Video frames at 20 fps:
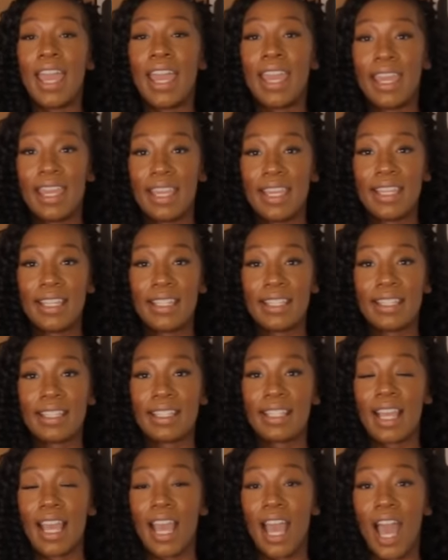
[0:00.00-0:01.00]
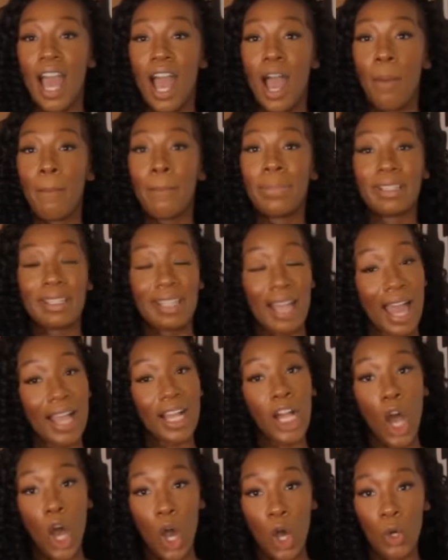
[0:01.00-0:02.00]
is
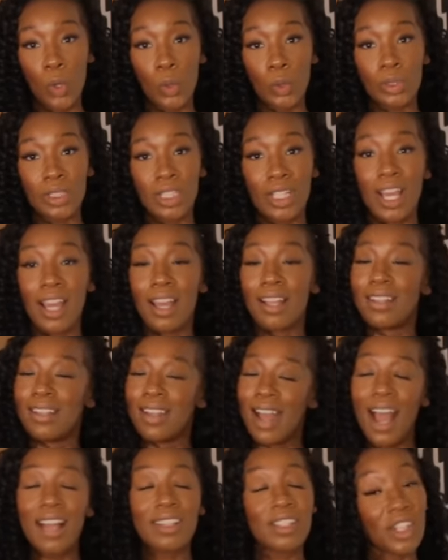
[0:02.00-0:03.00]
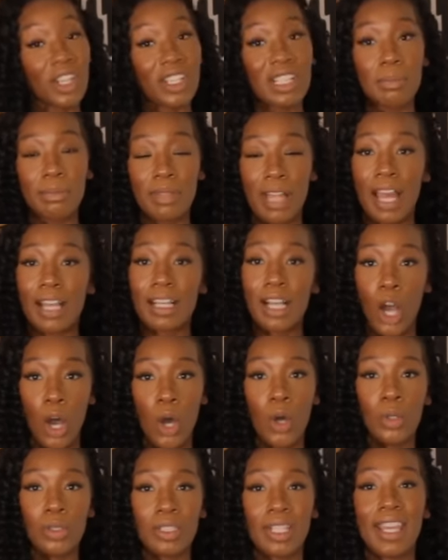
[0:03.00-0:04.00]
black owned. Not just black
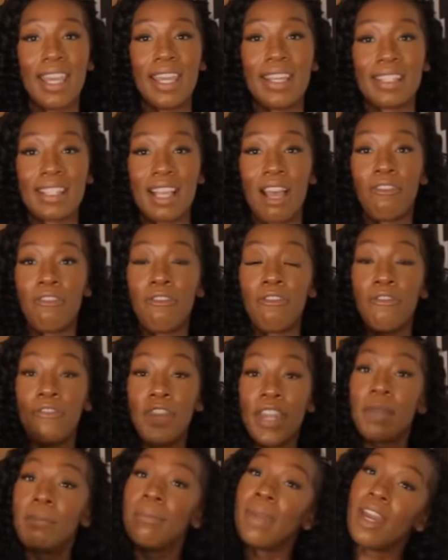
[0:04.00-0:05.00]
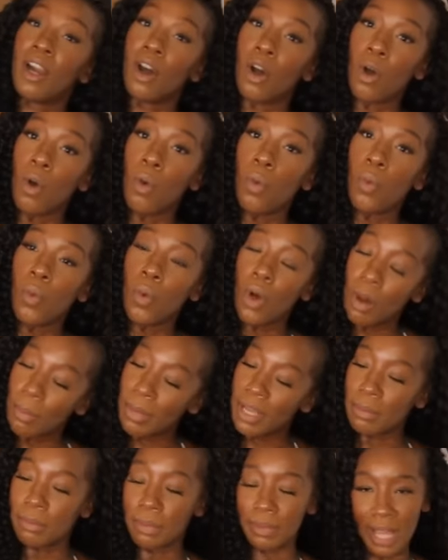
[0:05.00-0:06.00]
owned, it's female,
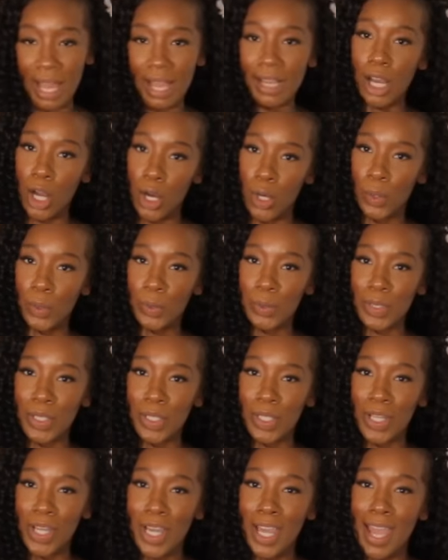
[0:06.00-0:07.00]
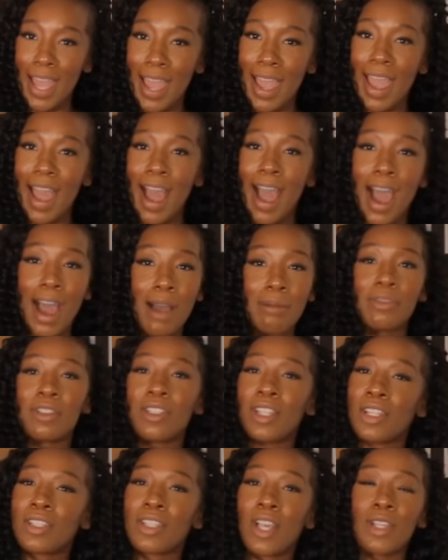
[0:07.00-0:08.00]
woman black owned. I'm
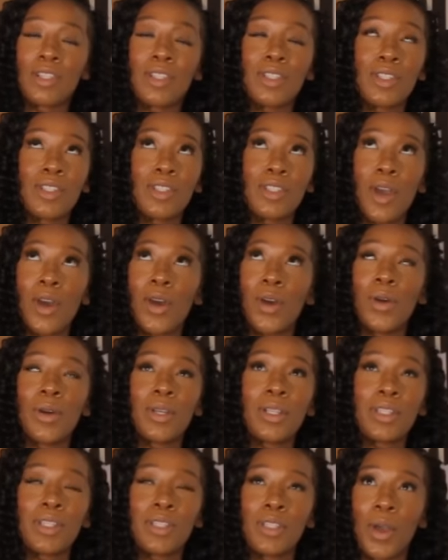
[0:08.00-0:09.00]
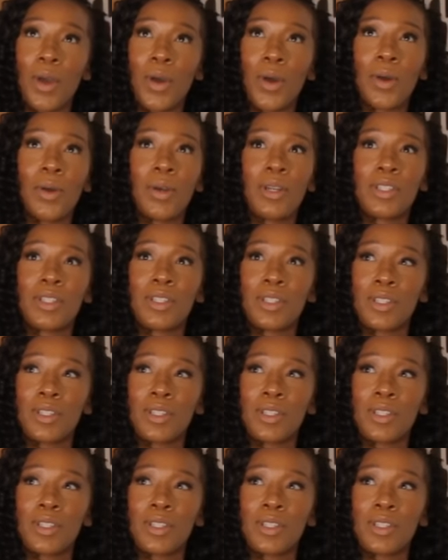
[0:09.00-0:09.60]
just so